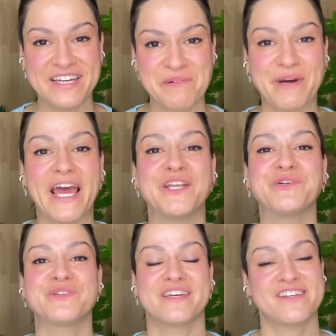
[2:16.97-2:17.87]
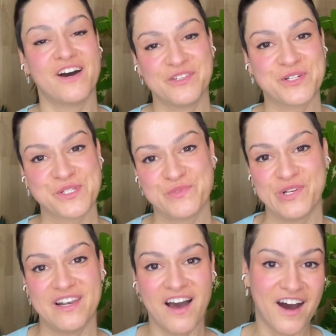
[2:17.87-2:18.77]
But I know that others would
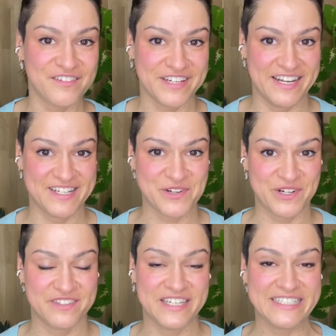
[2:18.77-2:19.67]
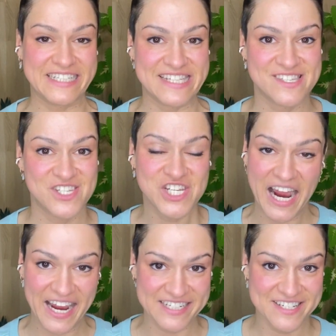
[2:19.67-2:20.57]
laugh at it or think that it's
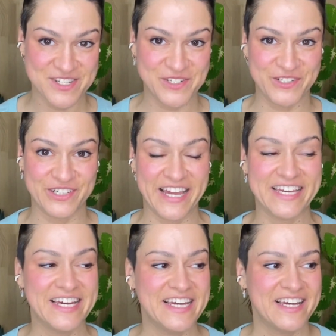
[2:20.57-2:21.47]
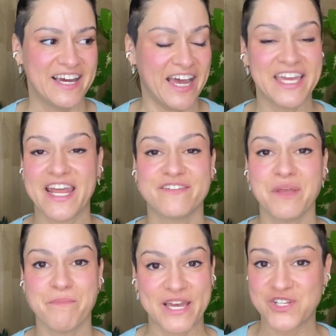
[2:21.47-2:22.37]
childish, you know, like I can have
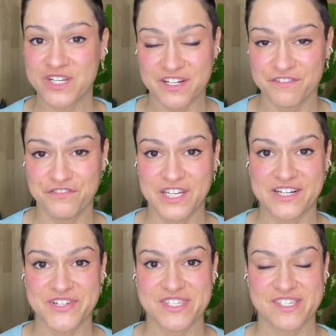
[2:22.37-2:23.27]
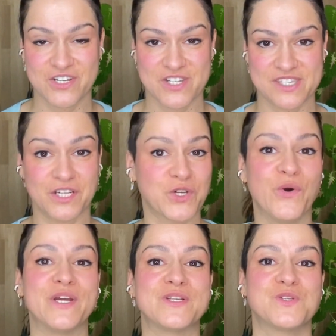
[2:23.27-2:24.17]
imaginary fears, such as not
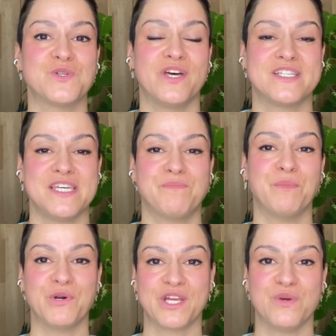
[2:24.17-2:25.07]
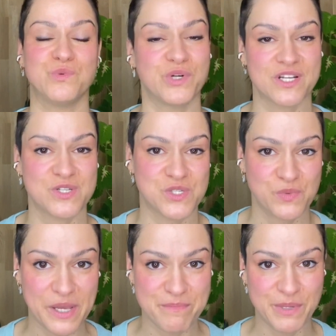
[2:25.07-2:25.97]
going to the deep murky water to
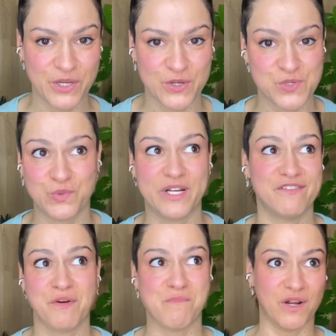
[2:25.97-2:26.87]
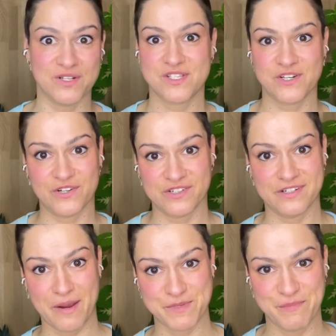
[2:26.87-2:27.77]
swim, because what if a monster
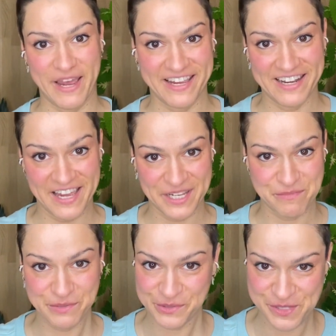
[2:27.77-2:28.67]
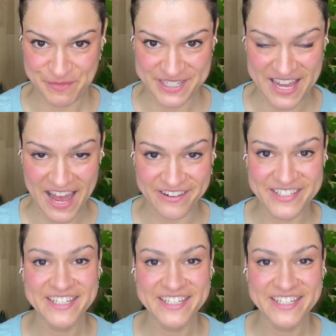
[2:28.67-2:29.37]
grabs my leg and pulls me down?